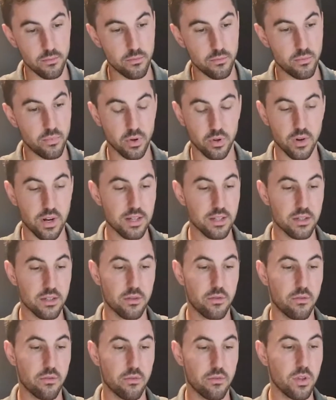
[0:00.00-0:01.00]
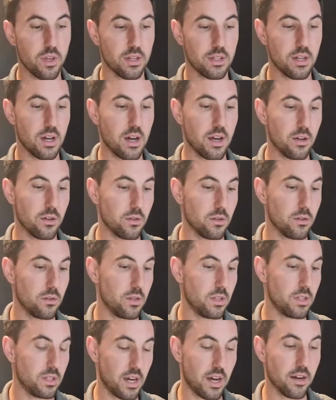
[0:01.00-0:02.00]
progressed through the
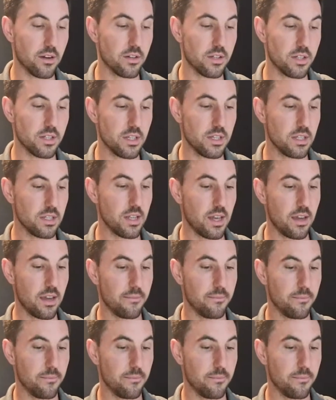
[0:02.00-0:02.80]
entire disease state.